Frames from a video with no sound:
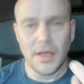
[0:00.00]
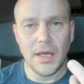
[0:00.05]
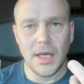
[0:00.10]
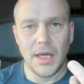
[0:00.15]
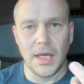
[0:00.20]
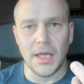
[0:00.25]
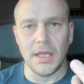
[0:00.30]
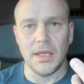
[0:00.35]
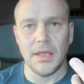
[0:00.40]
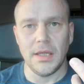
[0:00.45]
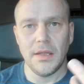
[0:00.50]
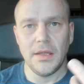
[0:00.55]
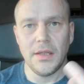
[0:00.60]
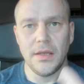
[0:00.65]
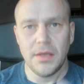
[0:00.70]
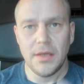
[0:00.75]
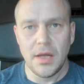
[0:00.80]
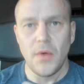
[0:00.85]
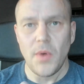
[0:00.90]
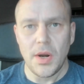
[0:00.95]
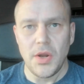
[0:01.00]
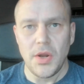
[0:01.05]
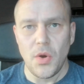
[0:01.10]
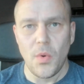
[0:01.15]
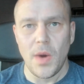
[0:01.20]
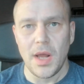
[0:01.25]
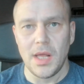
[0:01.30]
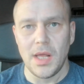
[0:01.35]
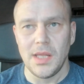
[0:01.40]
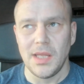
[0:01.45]
hey, now I know
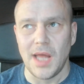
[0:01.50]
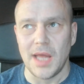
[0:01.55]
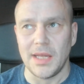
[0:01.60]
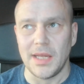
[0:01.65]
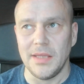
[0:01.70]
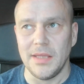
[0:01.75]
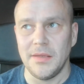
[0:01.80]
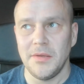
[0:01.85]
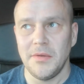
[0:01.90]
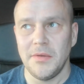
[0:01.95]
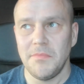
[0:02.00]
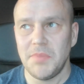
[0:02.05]
why I like it,